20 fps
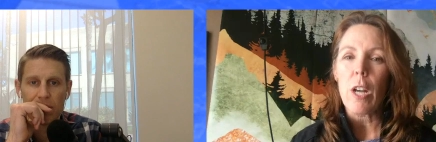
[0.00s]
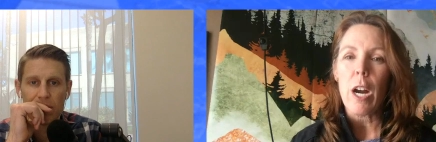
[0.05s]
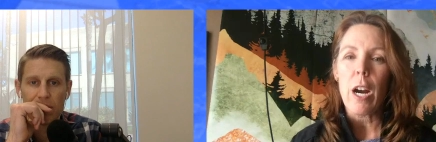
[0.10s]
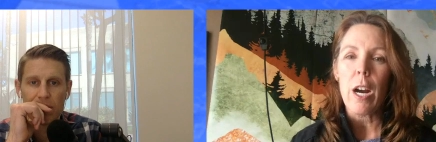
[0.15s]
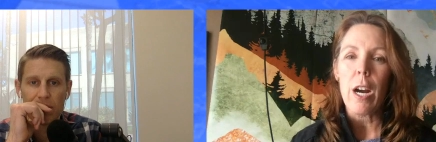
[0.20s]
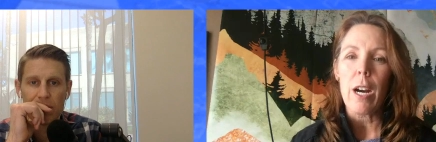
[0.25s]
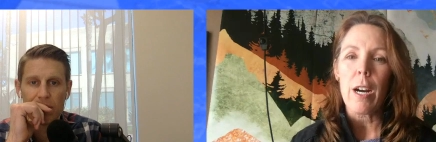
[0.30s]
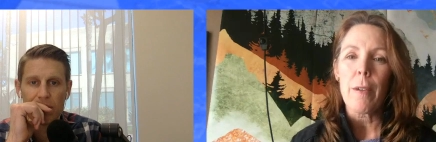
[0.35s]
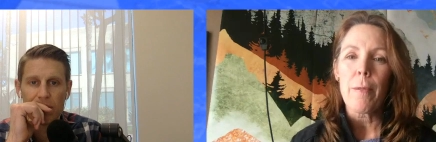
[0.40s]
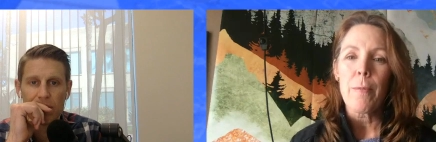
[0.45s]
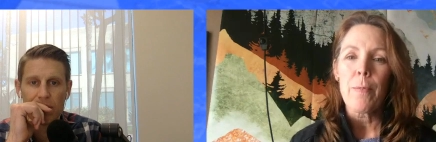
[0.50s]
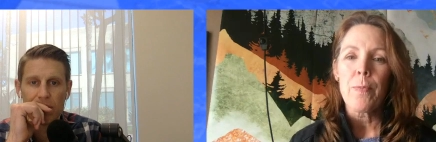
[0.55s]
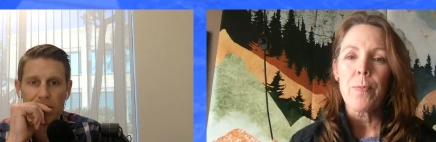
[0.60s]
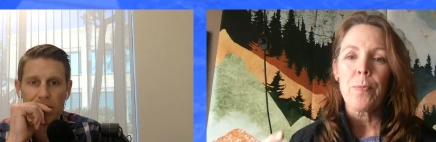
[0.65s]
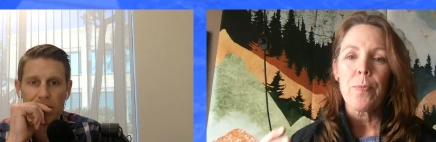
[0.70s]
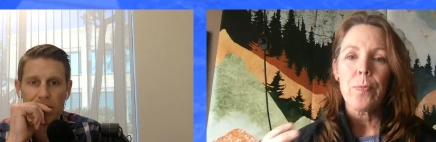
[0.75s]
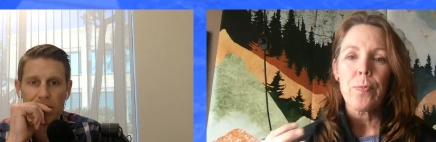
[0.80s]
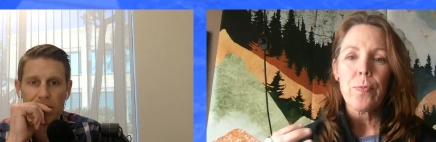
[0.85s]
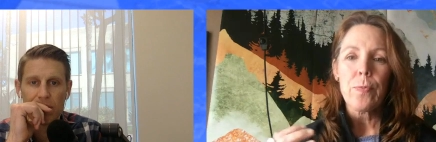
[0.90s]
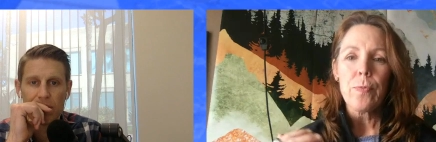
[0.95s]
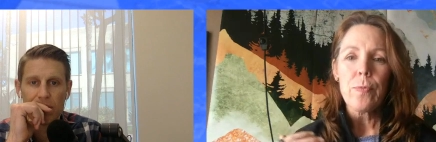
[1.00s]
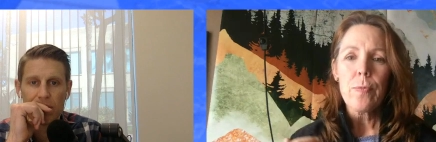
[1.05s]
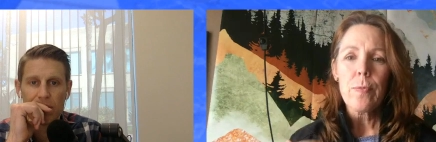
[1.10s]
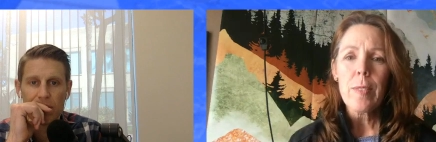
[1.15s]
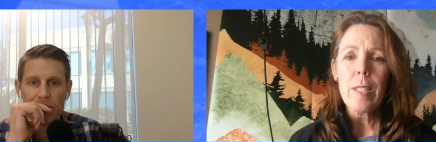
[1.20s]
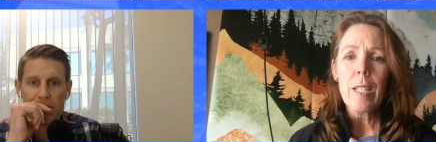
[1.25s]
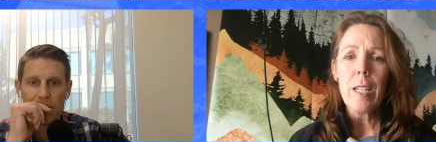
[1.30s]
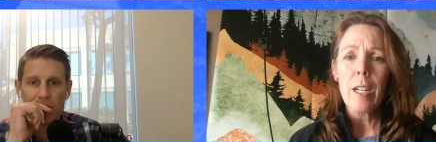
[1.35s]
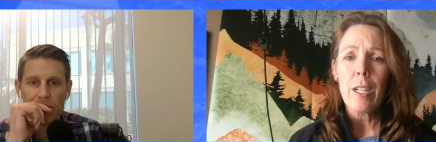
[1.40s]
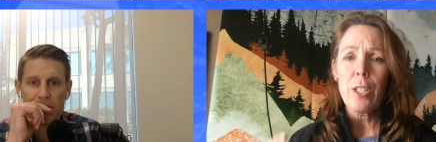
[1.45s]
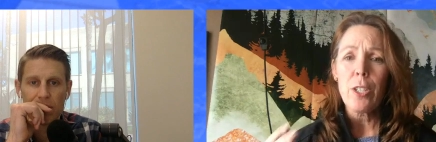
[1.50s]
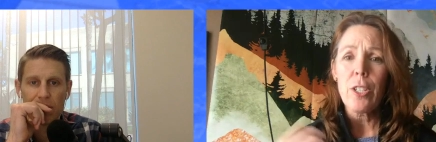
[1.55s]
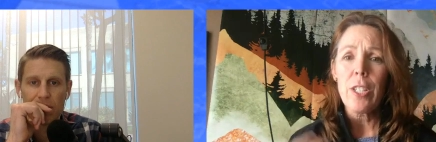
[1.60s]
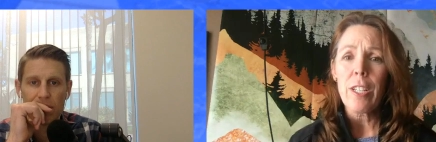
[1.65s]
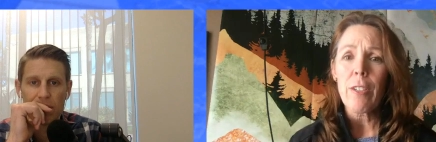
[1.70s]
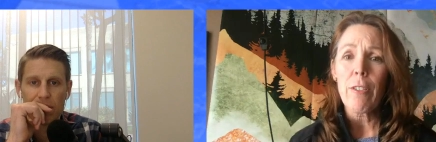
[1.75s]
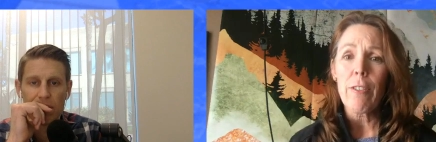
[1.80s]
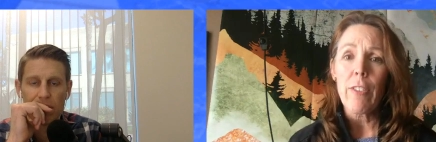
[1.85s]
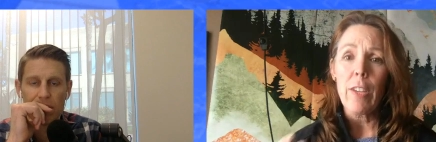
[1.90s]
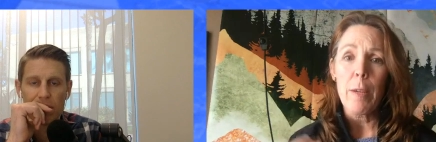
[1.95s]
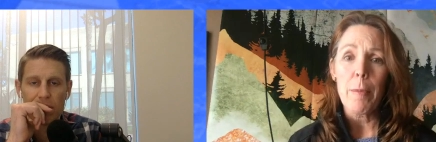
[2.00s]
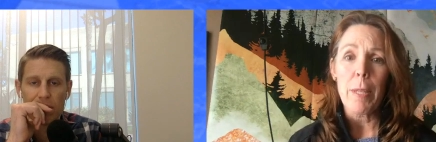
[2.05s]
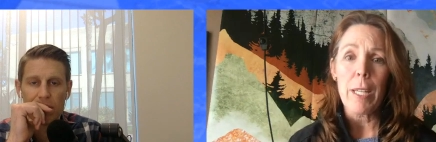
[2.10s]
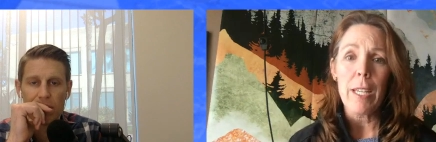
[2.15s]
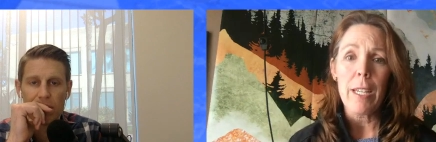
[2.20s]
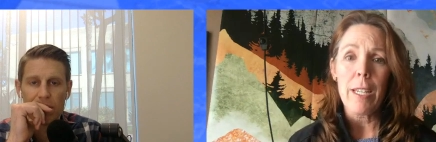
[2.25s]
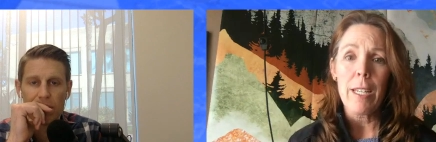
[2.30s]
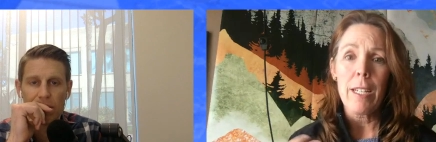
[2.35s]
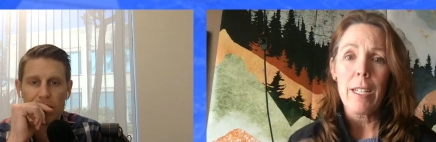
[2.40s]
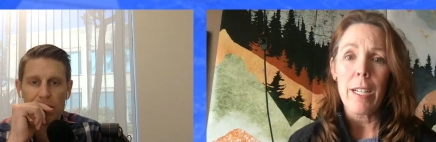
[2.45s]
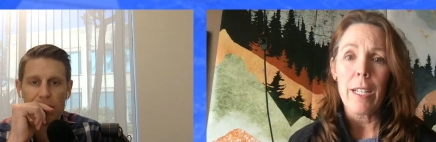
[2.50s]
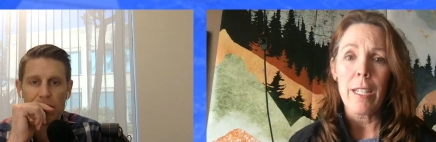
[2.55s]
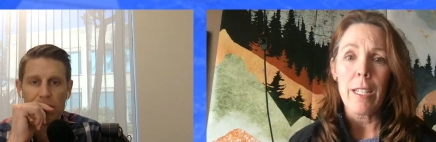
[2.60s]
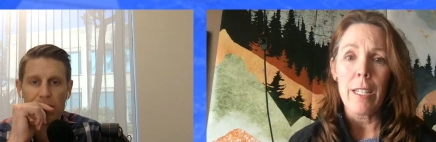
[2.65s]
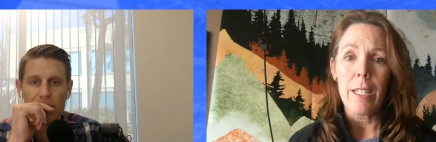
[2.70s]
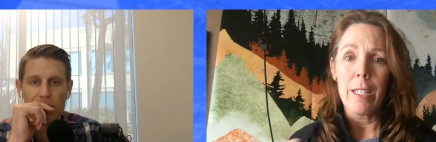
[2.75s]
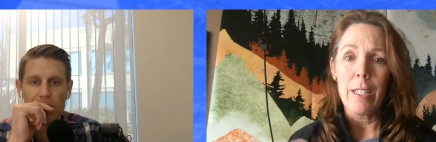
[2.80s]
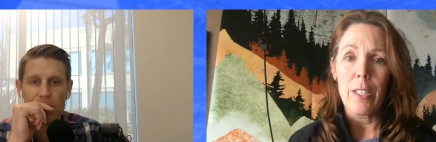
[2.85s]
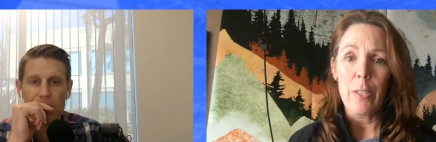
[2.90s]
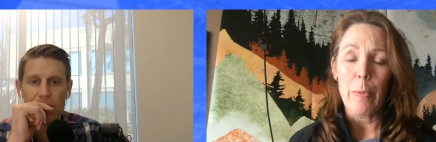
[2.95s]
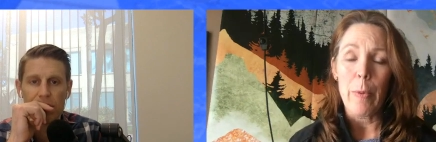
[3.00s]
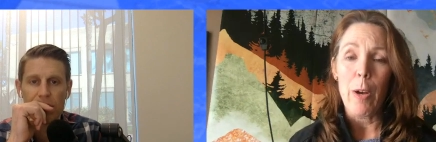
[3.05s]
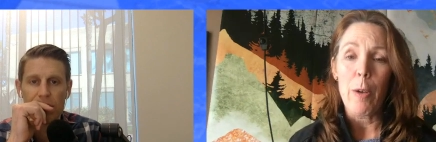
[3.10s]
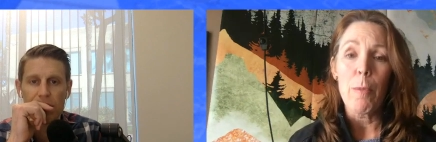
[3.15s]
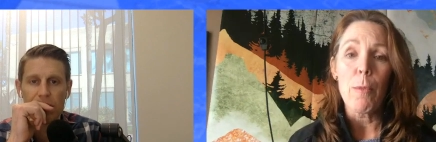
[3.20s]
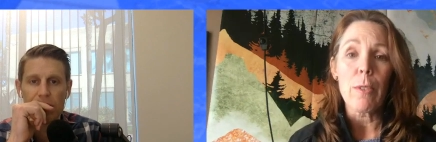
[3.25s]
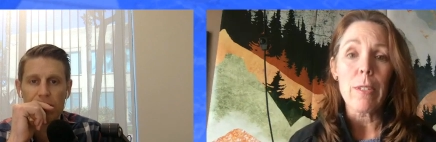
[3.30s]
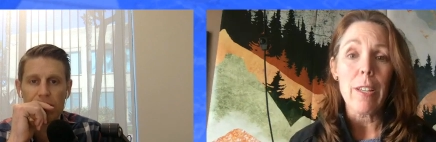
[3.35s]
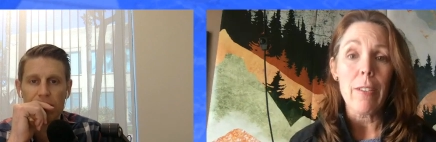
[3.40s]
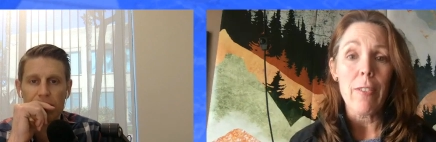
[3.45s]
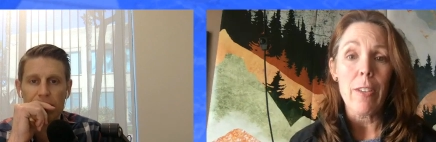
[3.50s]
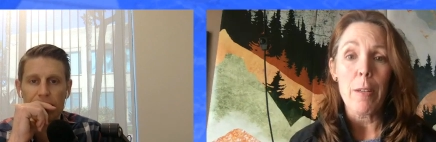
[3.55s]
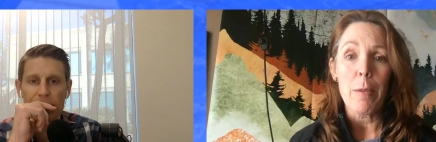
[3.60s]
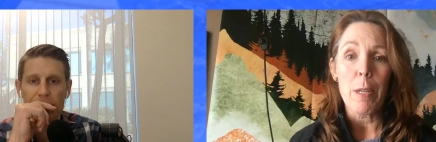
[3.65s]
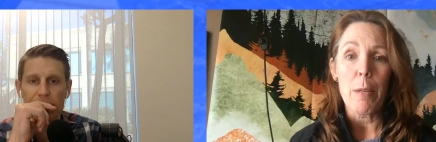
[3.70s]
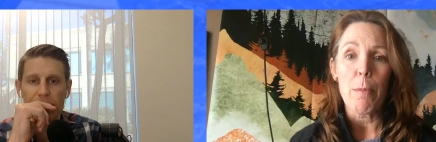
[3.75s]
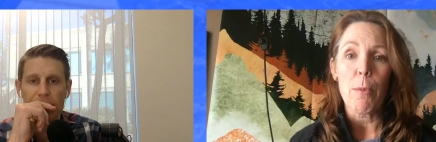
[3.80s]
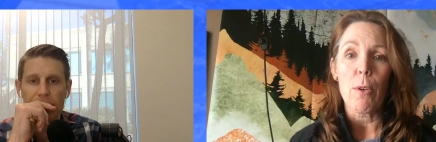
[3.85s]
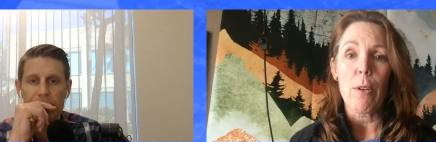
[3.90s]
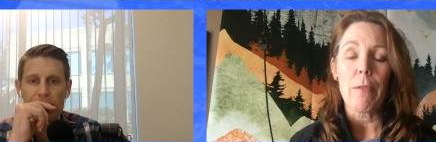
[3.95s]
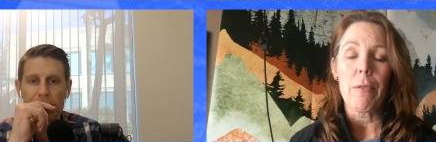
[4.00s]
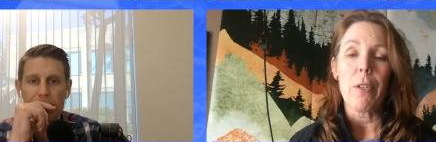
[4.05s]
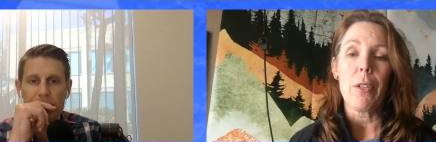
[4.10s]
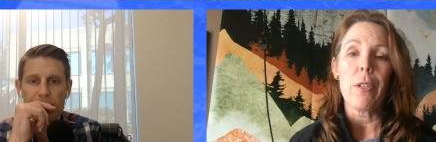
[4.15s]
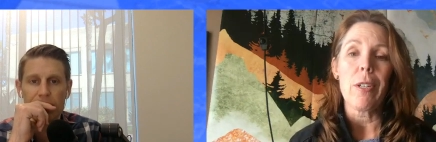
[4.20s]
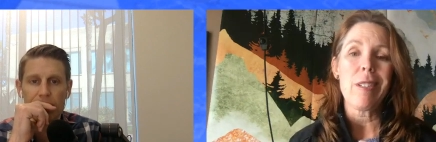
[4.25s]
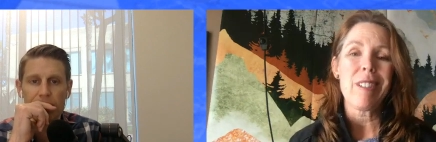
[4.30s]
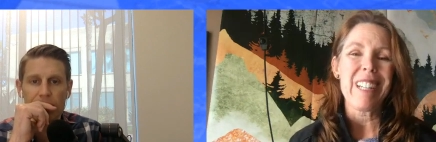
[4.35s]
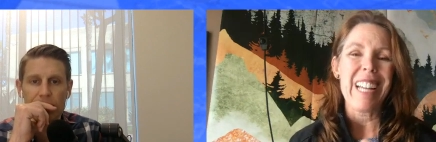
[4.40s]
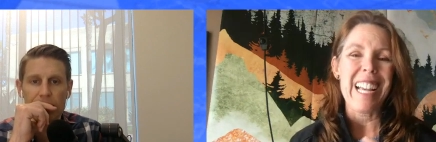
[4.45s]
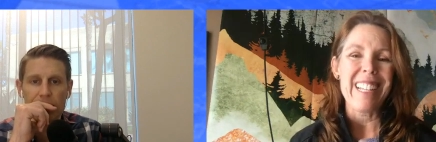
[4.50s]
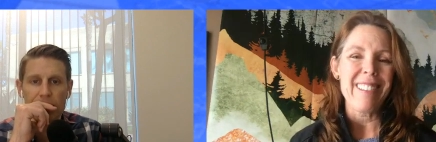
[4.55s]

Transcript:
Speaker 1: our our single family and small multifamily portfolio